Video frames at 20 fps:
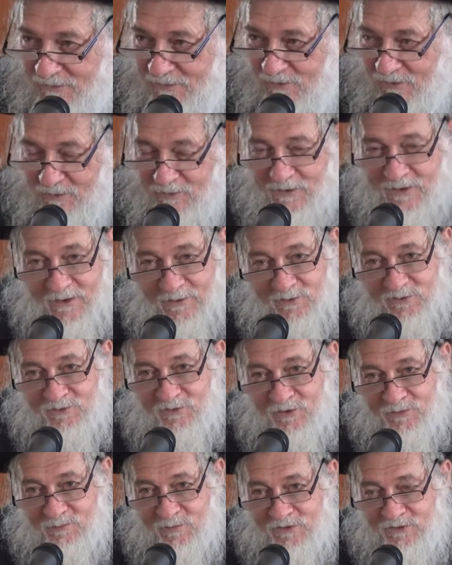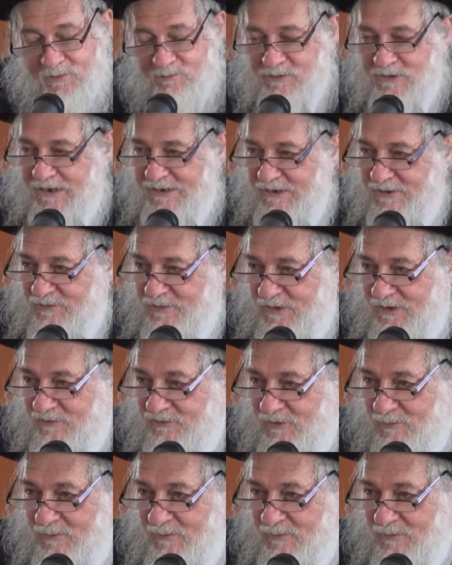Eretz Yisrael's missing plenty of things.